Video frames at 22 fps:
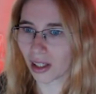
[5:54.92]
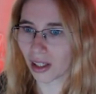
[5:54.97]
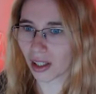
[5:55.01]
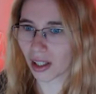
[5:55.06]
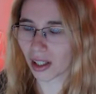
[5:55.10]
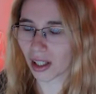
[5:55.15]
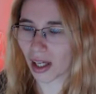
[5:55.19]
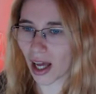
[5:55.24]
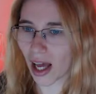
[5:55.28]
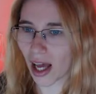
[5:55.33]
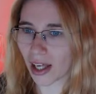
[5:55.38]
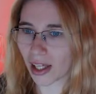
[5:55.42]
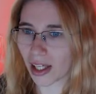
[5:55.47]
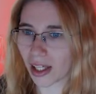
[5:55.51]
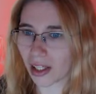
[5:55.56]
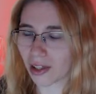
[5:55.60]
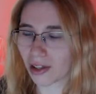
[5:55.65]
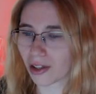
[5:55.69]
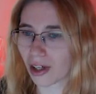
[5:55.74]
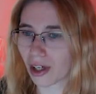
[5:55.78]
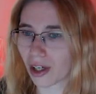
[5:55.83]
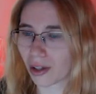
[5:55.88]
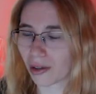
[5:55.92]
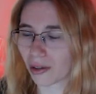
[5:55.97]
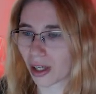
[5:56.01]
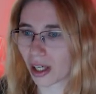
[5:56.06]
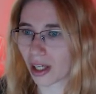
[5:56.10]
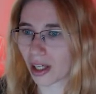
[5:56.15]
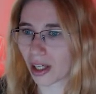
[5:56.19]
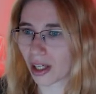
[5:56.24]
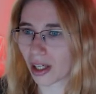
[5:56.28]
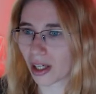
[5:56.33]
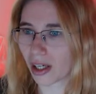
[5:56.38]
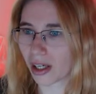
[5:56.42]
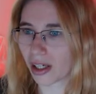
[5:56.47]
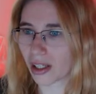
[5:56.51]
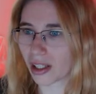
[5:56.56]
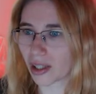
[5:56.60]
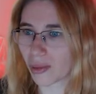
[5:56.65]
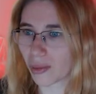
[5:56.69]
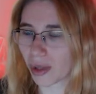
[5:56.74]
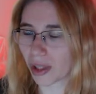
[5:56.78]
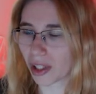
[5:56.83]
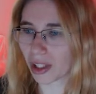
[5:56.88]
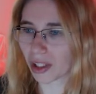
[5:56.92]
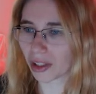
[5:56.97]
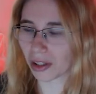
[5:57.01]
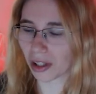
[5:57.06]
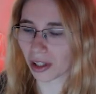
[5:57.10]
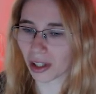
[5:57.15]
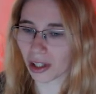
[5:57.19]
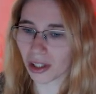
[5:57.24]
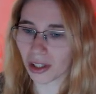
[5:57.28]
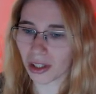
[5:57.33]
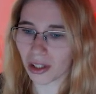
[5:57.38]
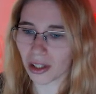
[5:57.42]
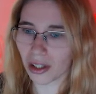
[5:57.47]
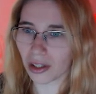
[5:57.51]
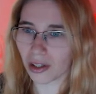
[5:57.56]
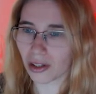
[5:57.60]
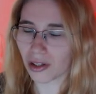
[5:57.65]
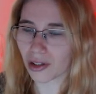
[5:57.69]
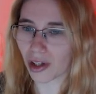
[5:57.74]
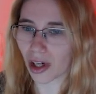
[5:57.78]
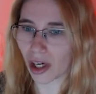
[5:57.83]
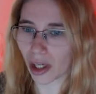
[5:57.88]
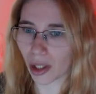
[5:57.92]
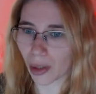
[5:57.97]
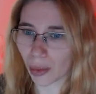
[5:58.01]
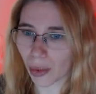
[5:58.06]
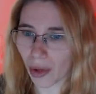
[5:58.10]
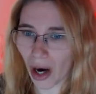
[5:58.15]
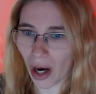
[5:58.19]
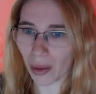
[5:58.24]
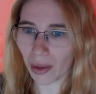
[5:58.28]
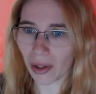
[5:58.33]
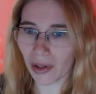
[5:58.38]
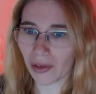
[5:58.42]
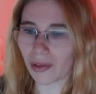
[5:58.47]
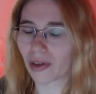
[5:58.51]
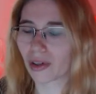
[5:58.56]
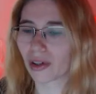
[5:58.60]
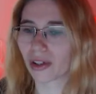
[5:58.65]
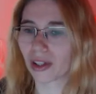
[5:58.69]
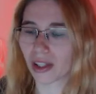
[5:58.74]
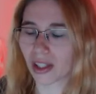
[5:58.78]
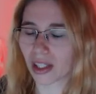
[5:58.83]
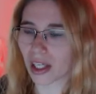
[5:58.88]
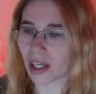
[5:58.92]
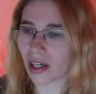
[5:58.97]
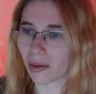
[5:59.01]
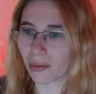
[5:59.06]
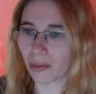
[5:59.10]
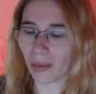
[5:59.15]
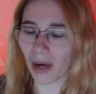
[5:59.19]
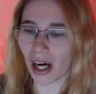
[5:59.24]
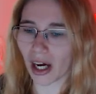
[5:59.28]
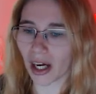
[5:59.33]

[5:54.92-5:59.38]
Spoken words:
ending trail right here is pretty large. So I'll probably, for the sake of mine,